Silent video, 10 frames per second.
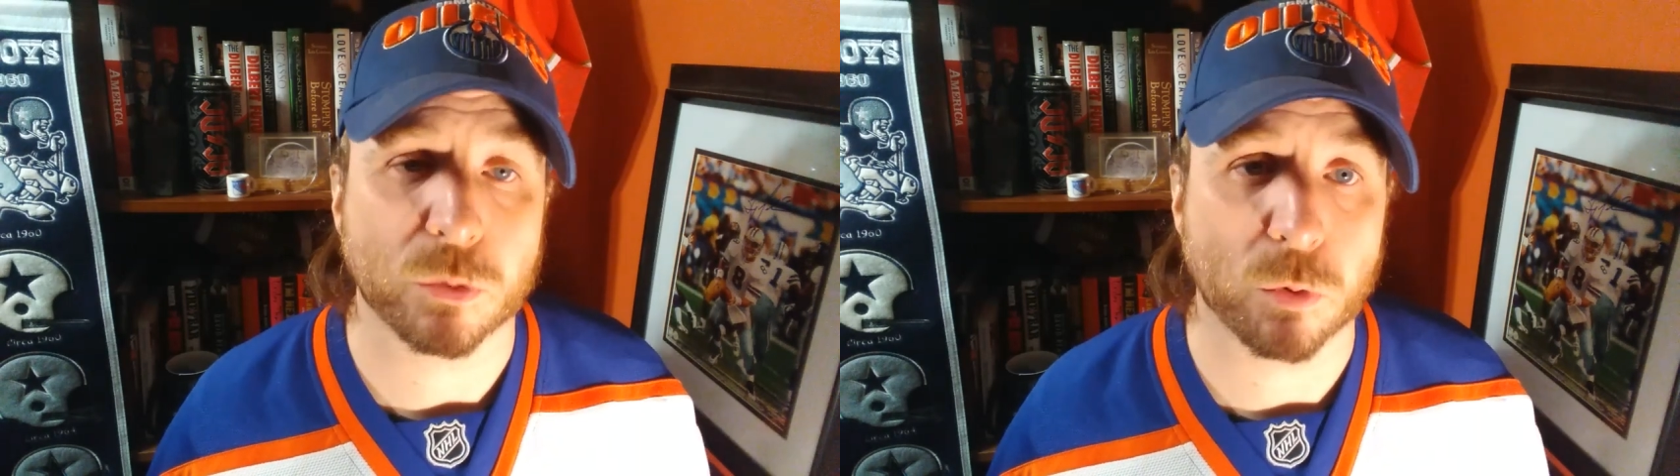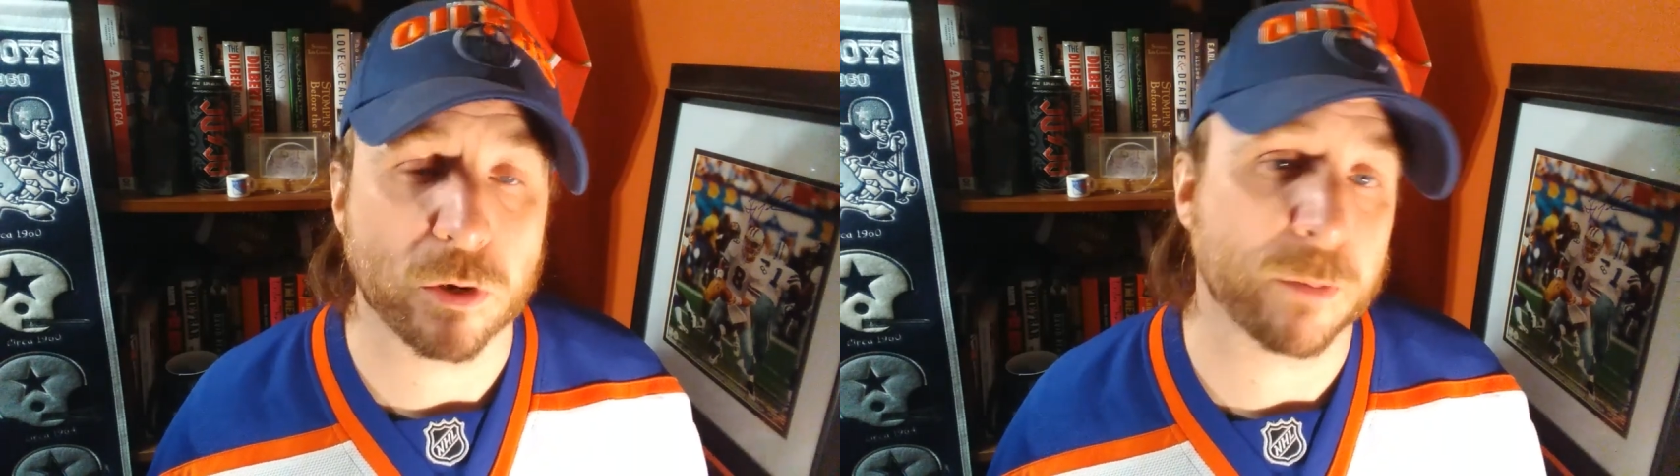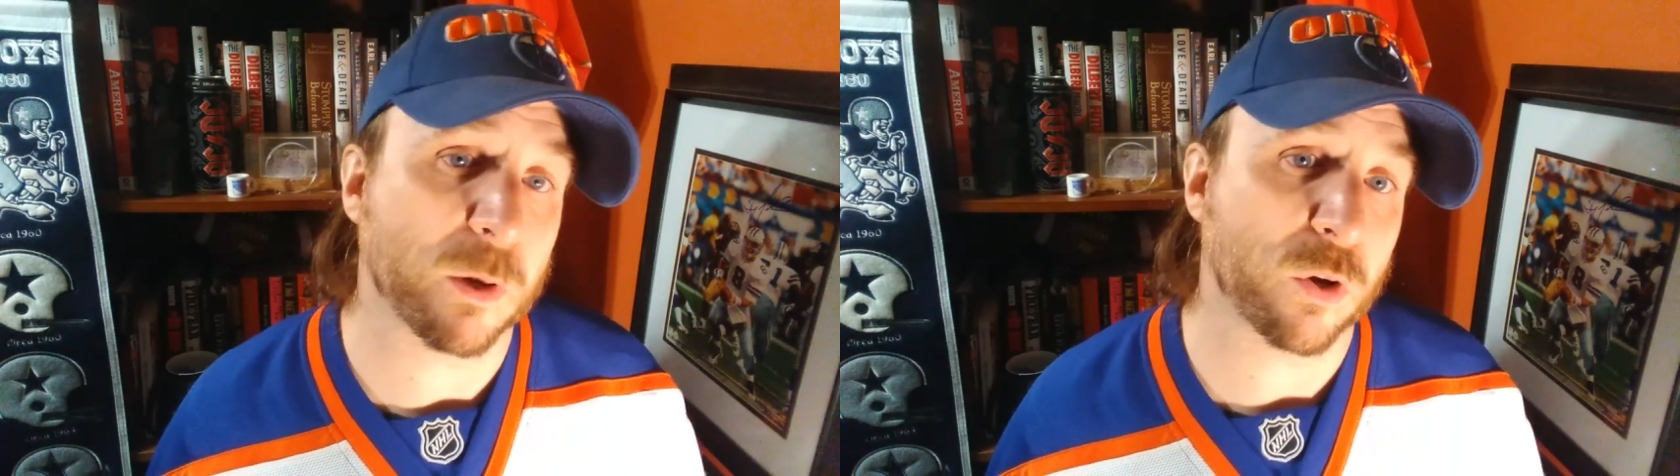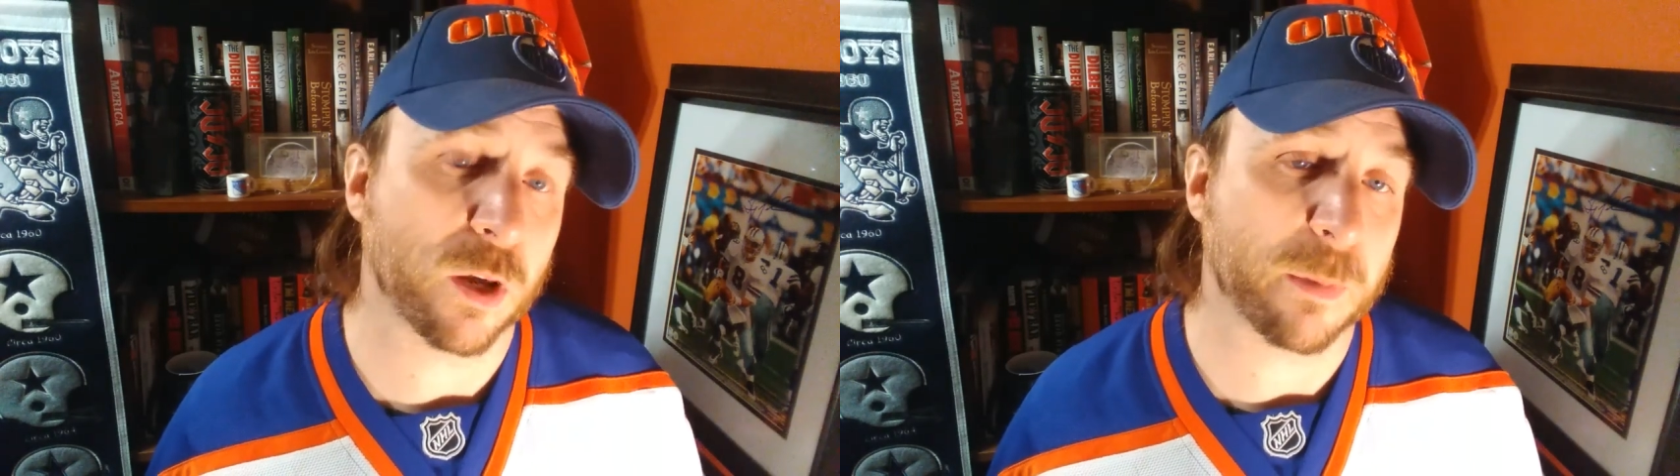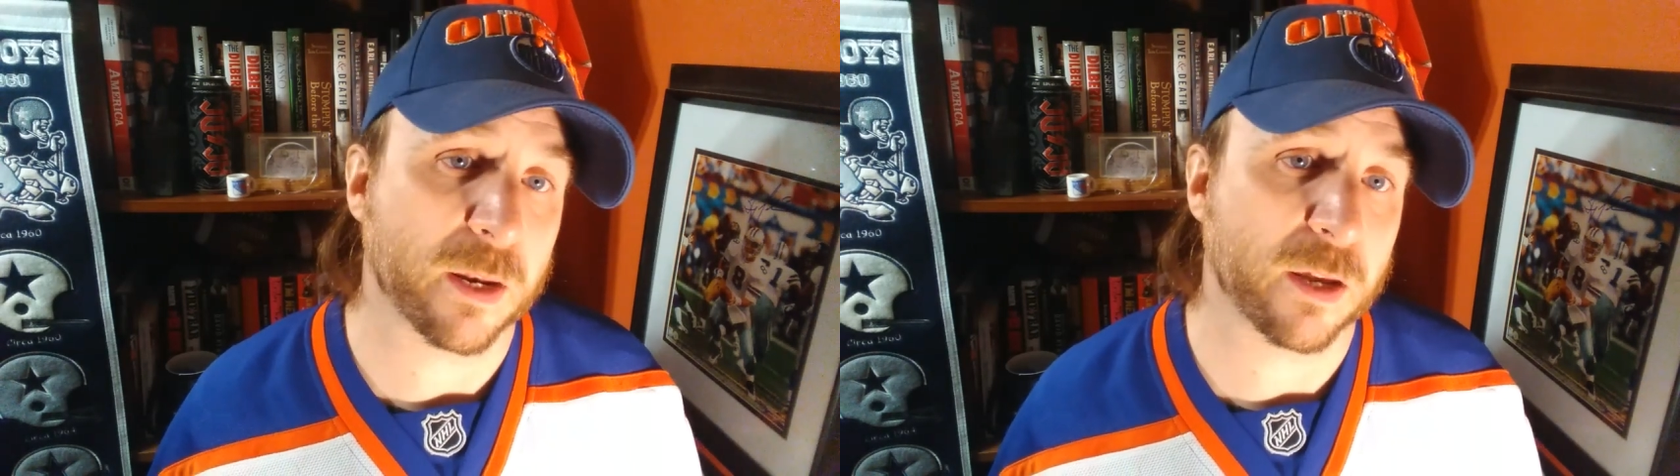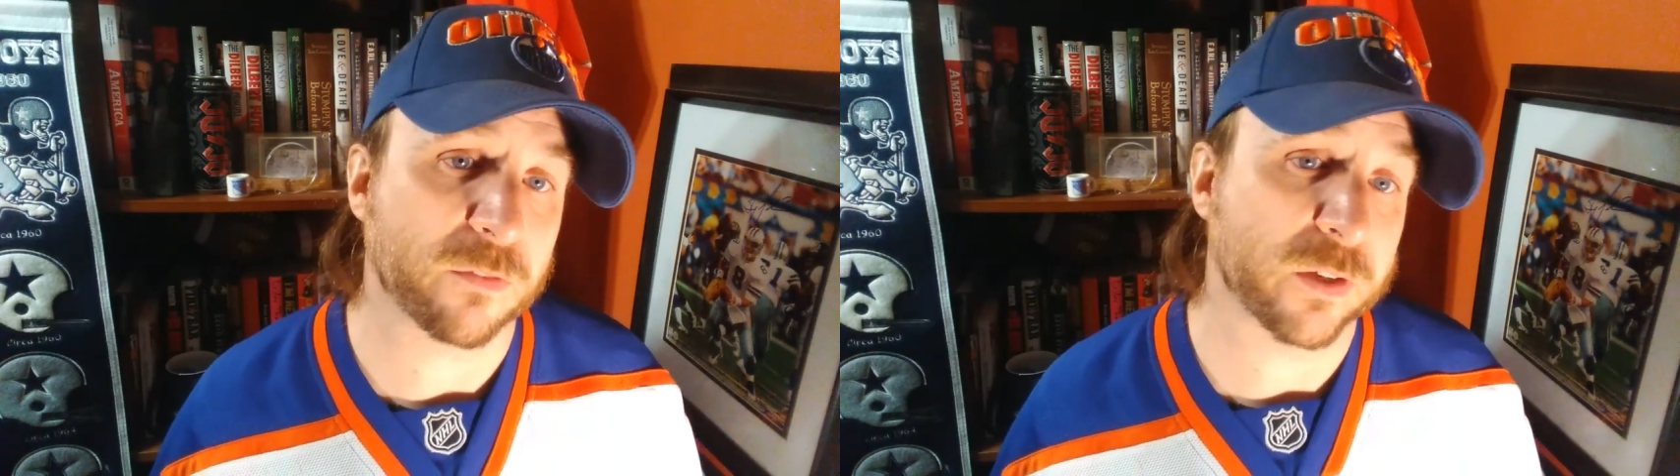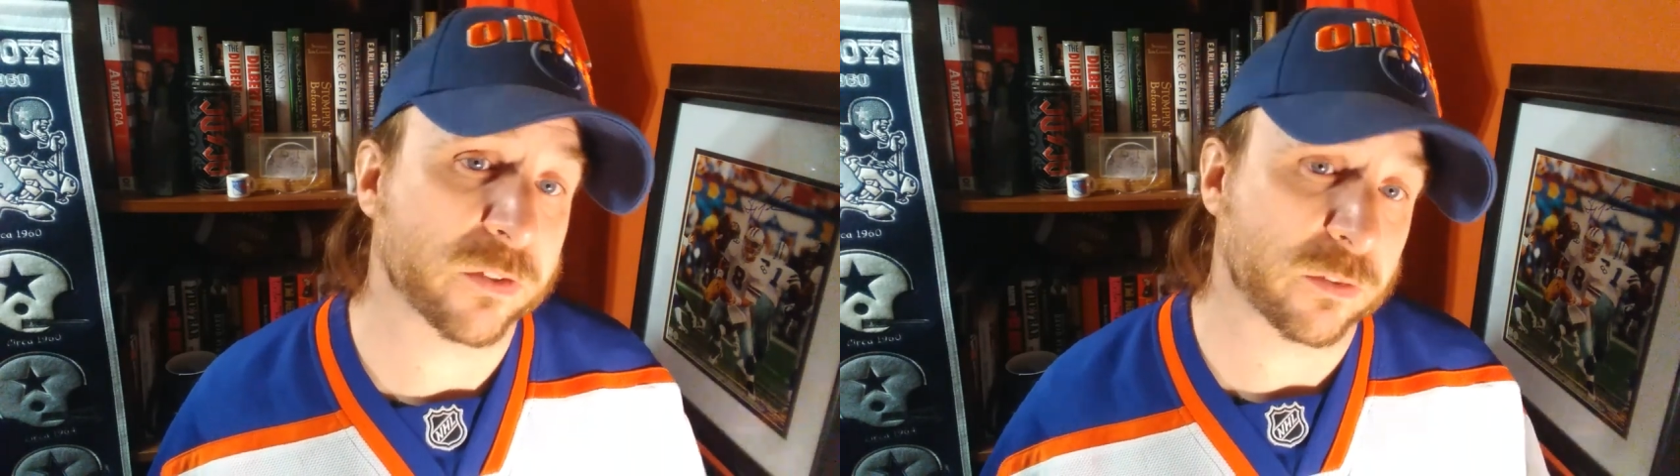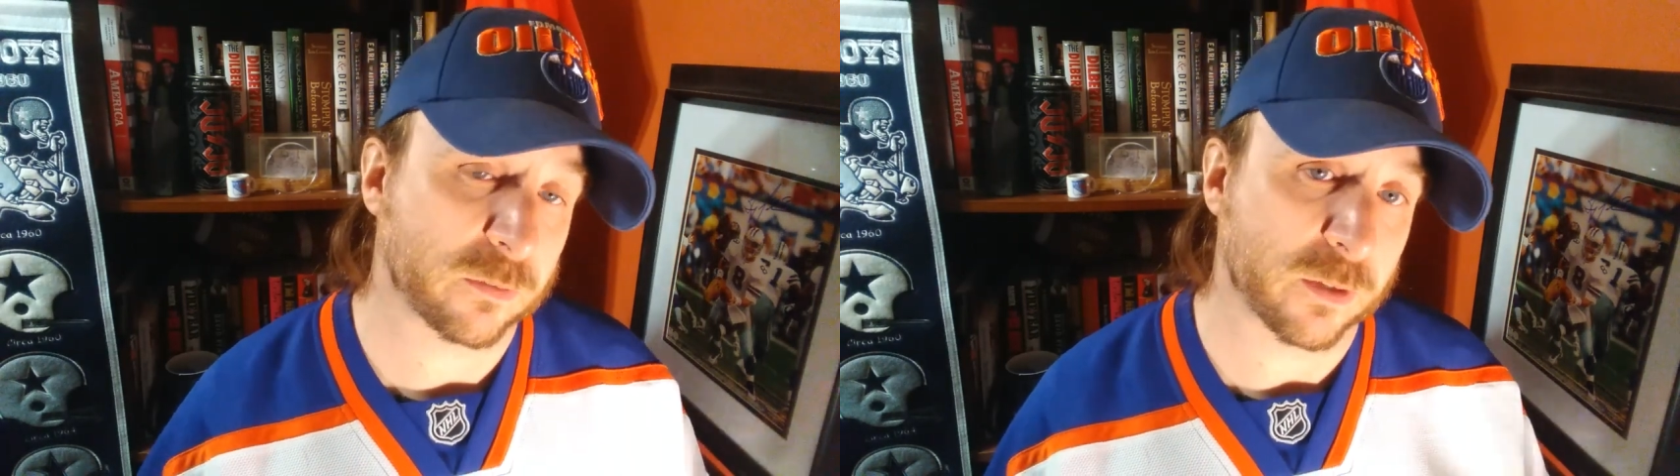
worry about coming out of this